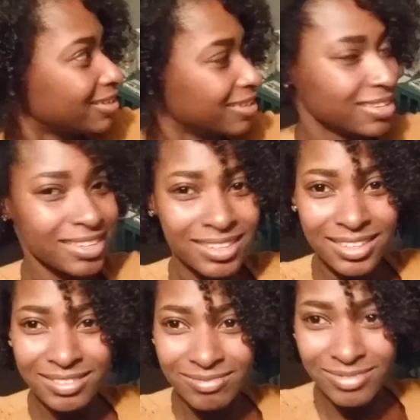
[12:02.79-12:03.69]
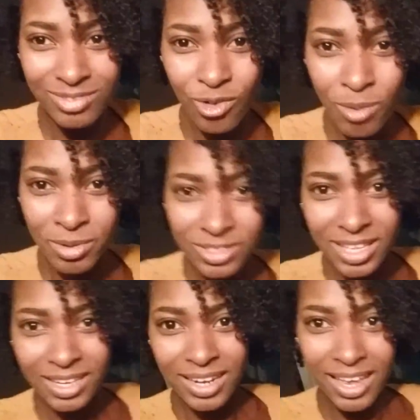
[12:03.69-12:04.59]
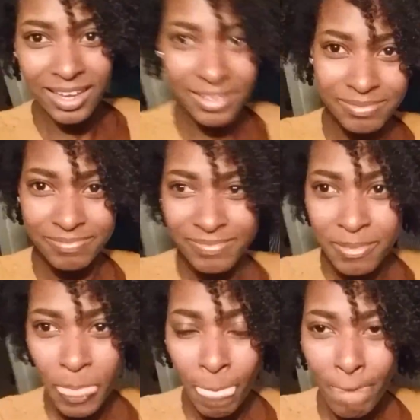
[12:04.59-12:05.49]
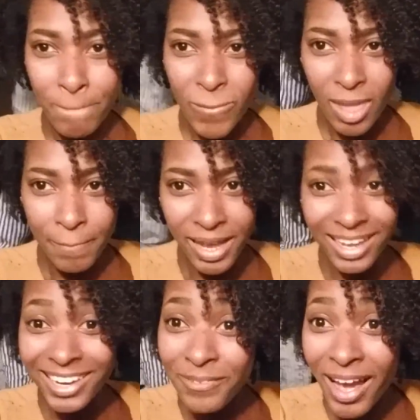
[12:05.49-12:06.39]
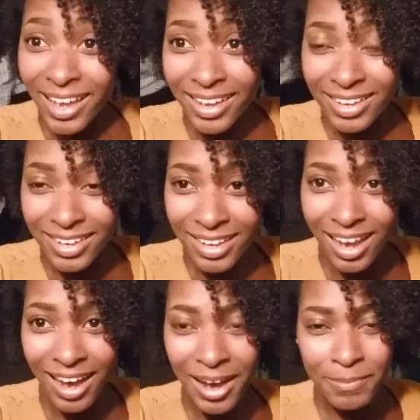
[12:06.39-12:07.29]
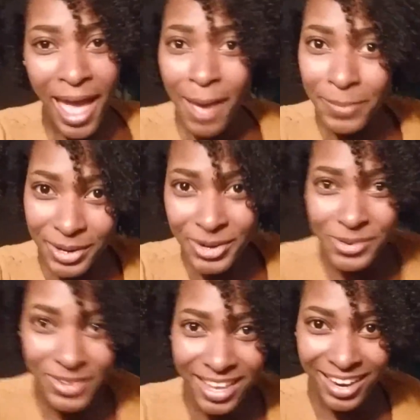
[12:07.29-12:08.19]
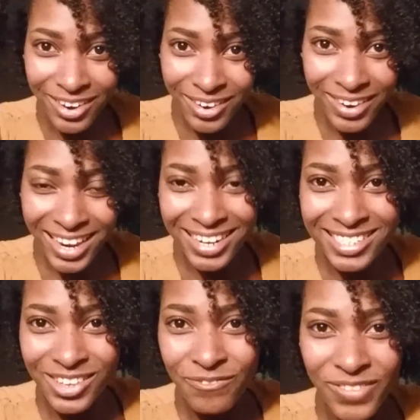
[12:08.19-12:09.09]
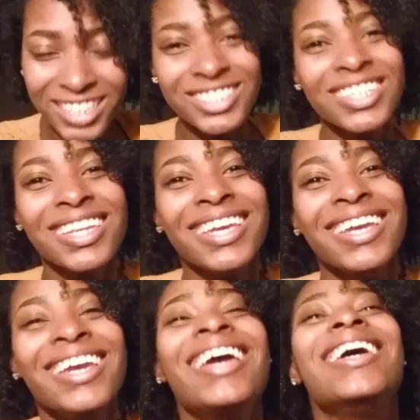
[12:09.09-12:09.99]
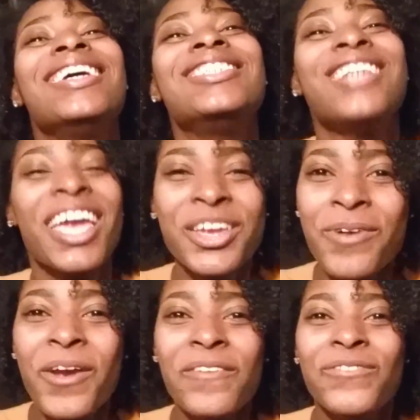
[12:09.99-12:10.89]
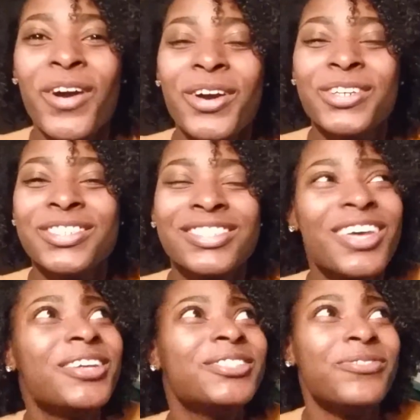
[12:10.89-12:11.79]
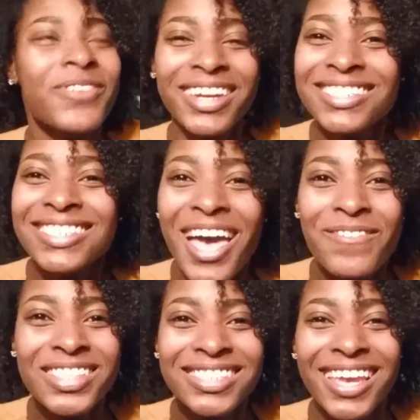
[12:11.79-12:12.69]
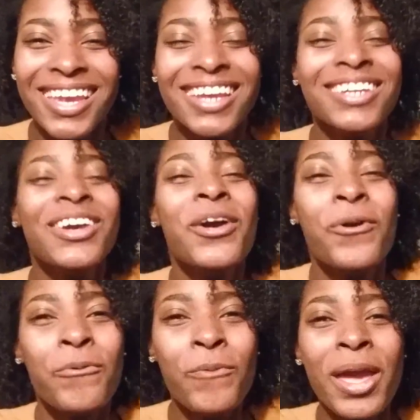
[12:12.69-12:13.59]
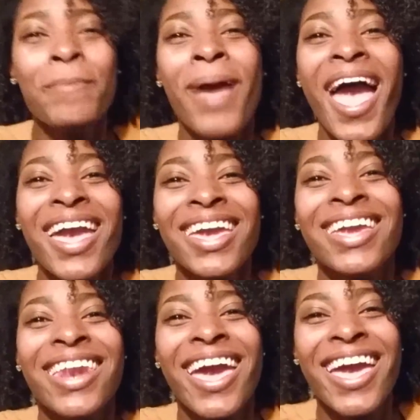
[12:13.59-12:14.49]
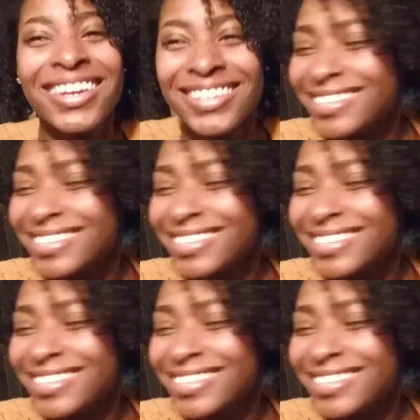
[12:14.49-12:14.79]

today's Sunday. Normal Sunday. But anyway, um, Happy New Year. It is officially January first, twenty seventeen. We made it.